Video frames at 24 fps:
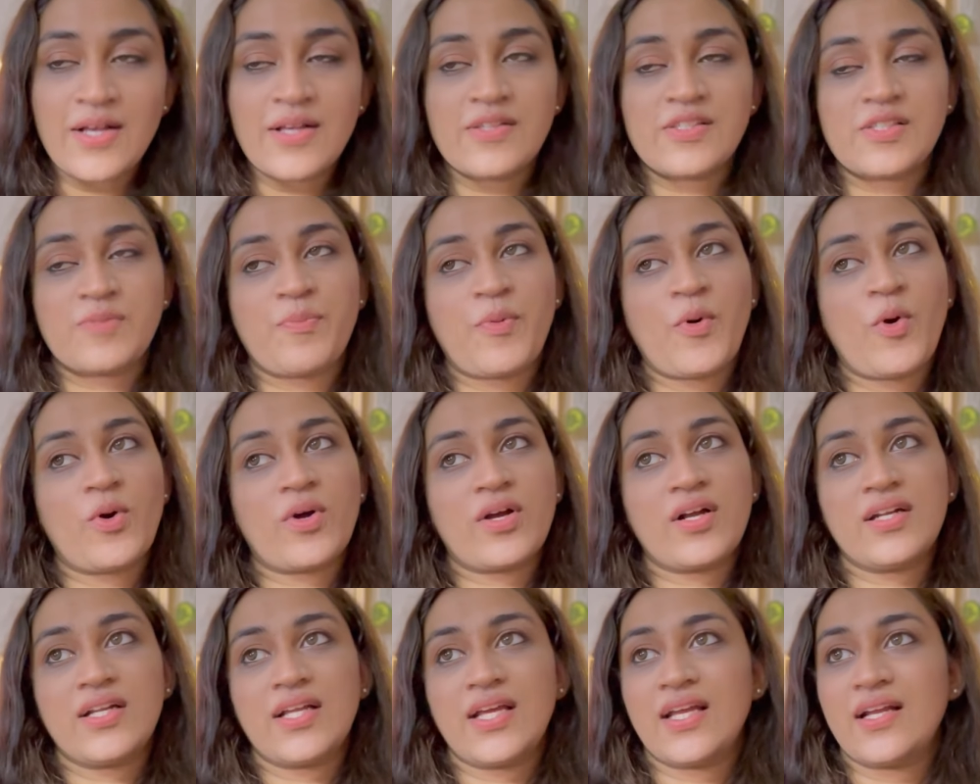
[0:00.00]

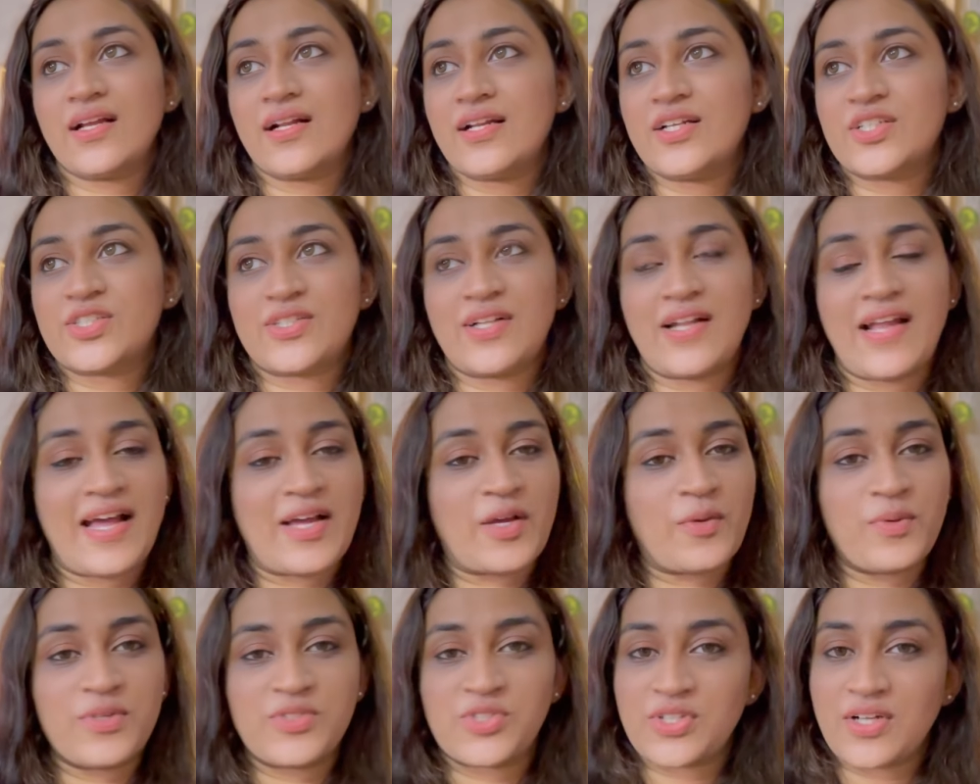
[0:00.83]
Spoken English
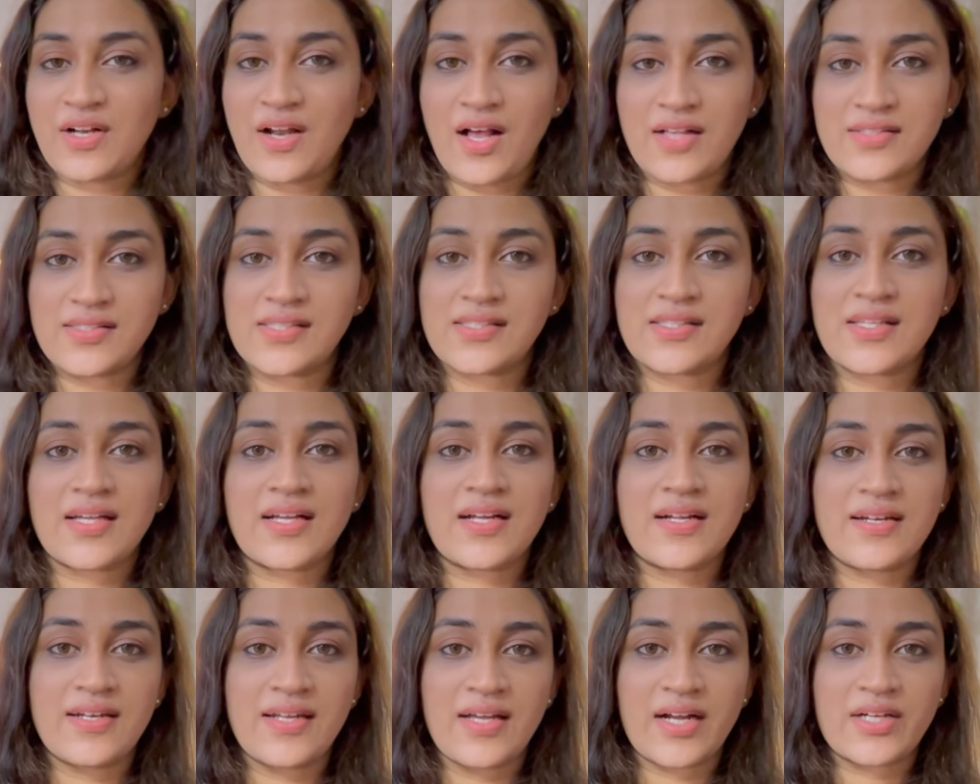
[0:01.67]
language classes are
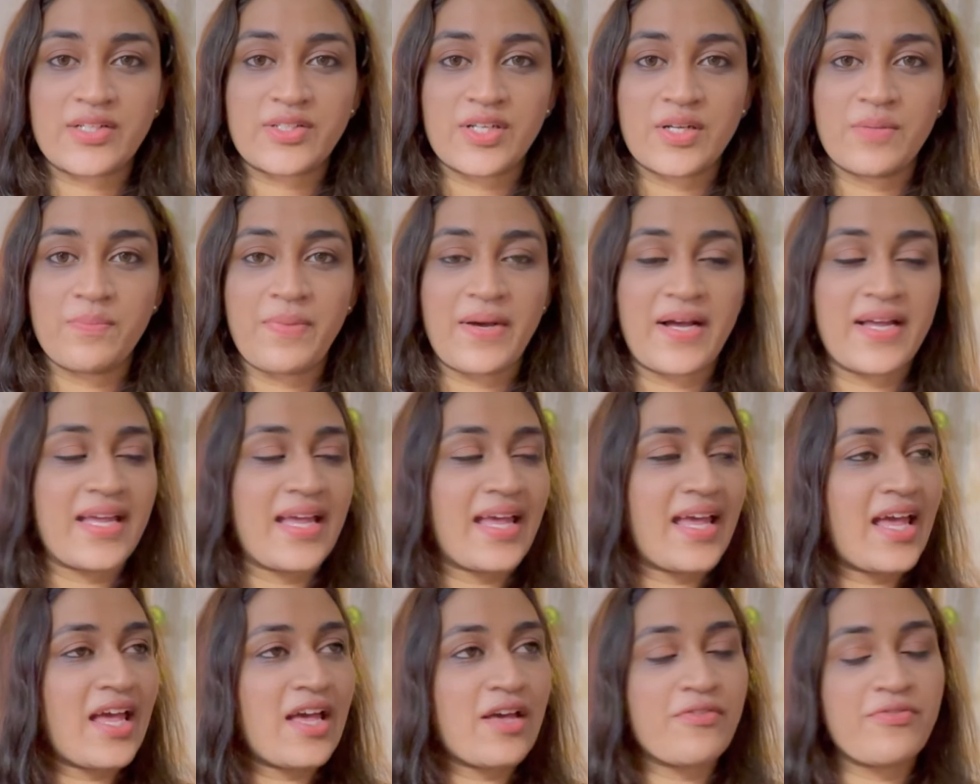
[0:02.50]
conducted by
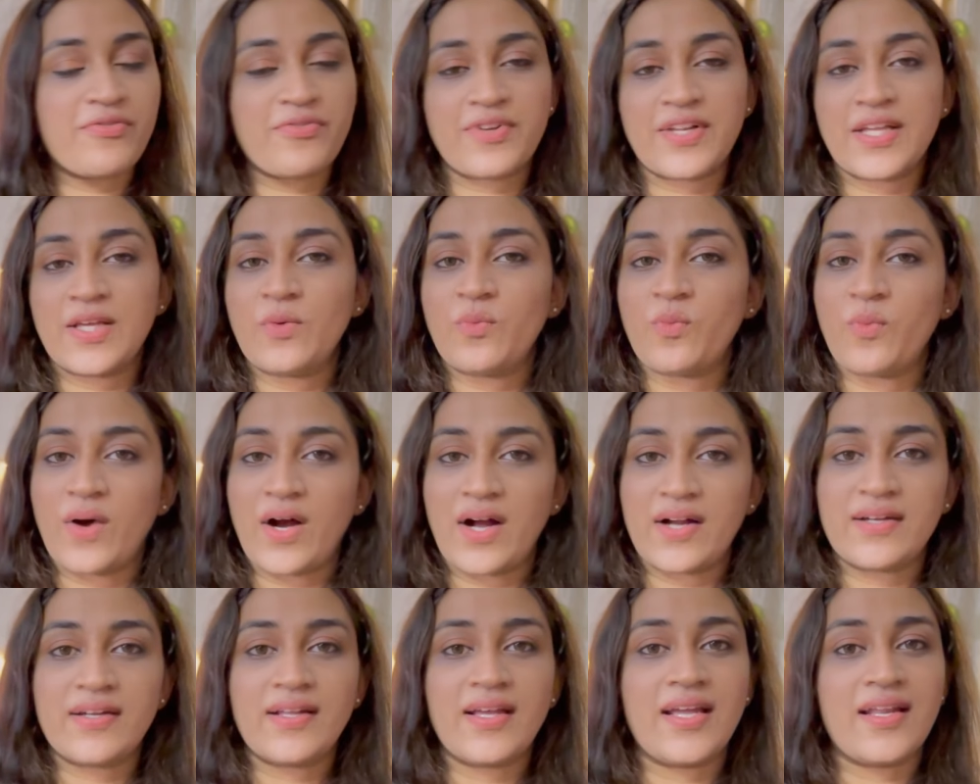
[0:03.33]

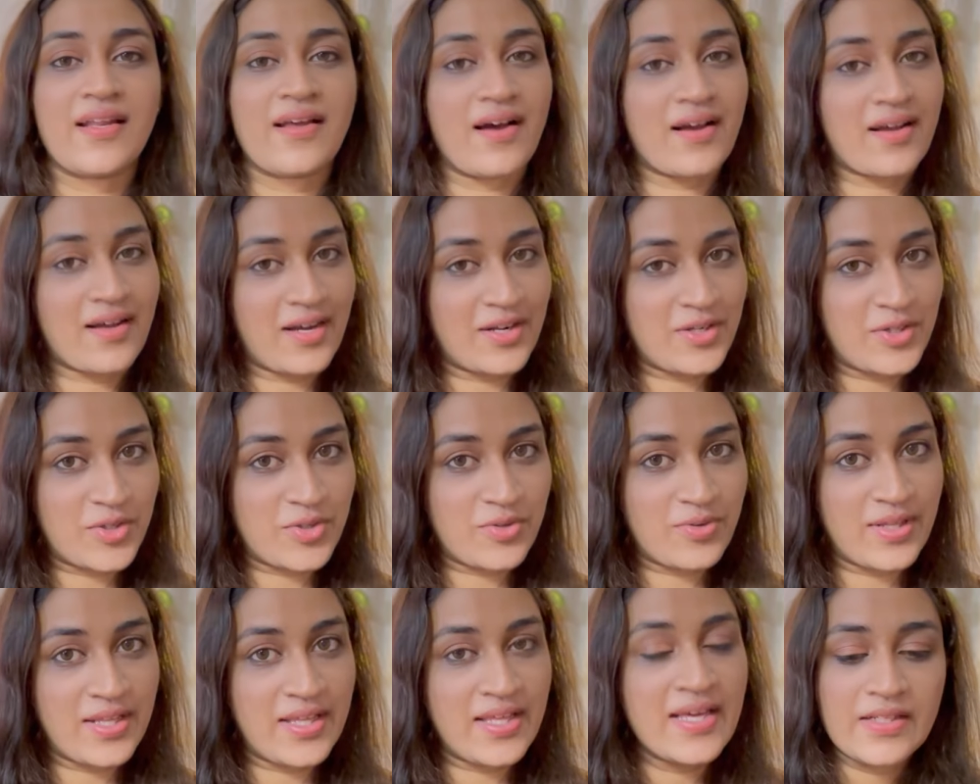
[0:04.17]
everyone in our
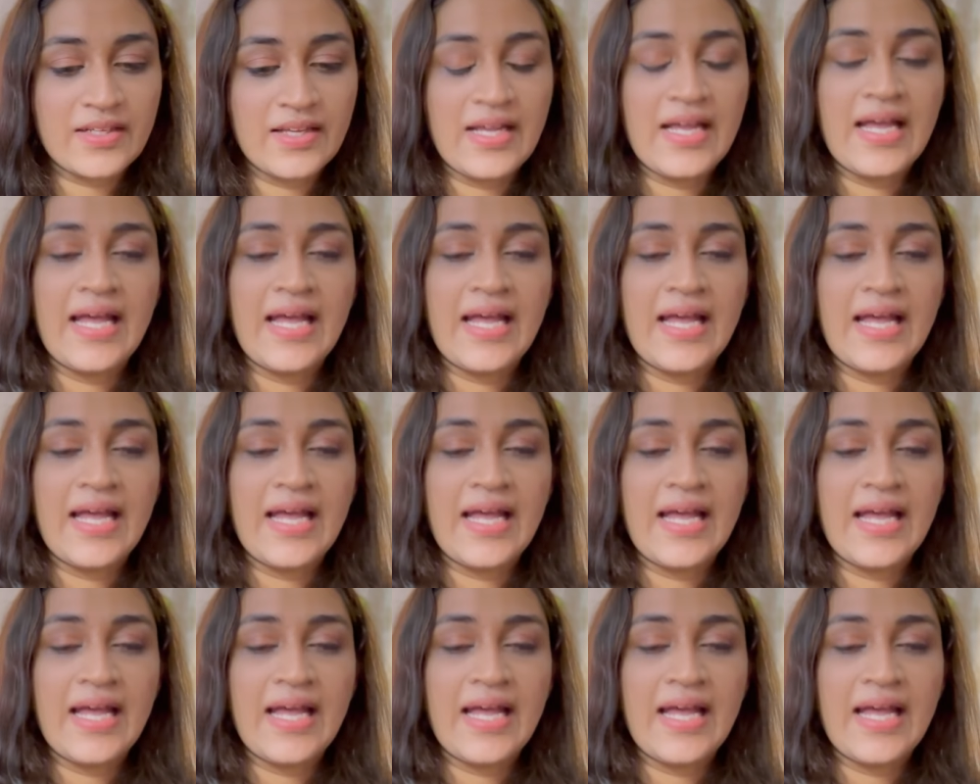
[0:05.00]
country.